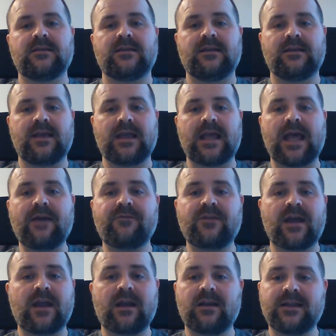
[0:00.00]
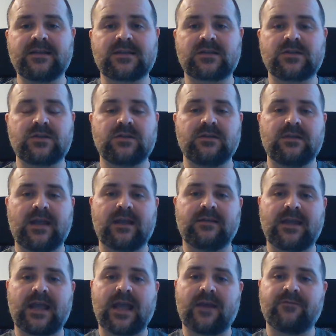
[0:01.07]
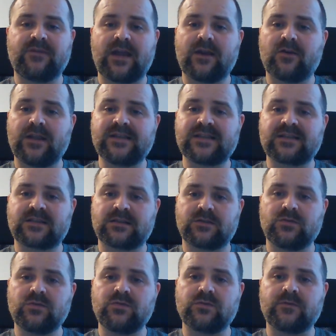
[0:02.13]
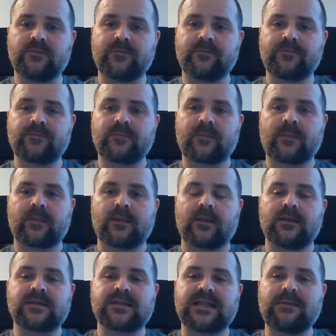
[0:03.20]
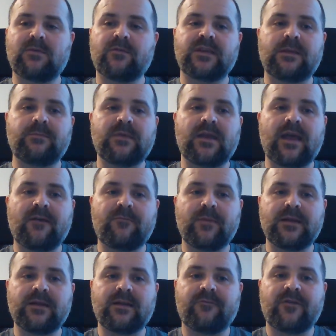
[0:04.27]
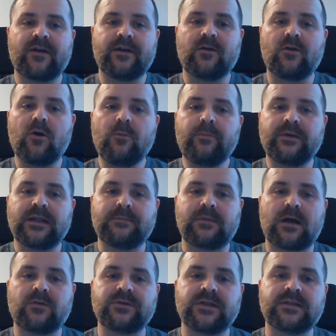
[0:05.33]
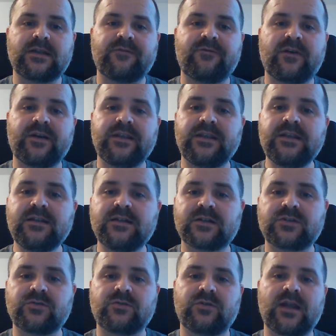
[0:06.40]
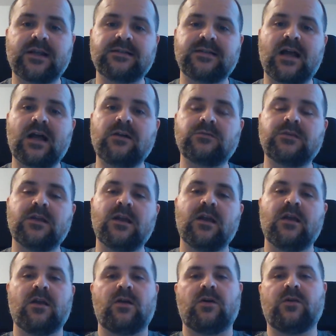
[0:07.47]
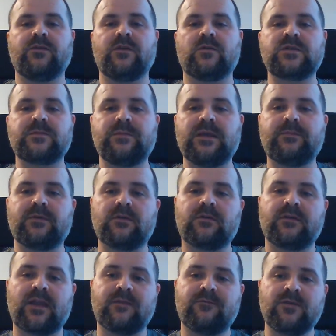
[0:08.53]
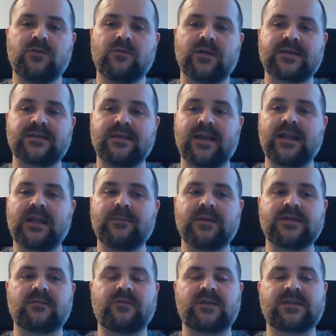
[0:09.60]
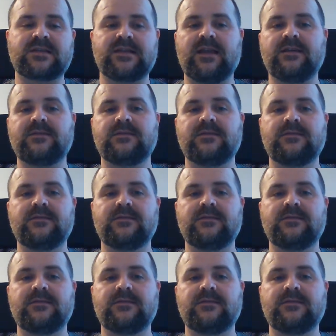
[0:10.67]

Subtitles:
They have their lists too. Some of them have been very open about it and very eager to crack down on those people they view as the enemies of the state.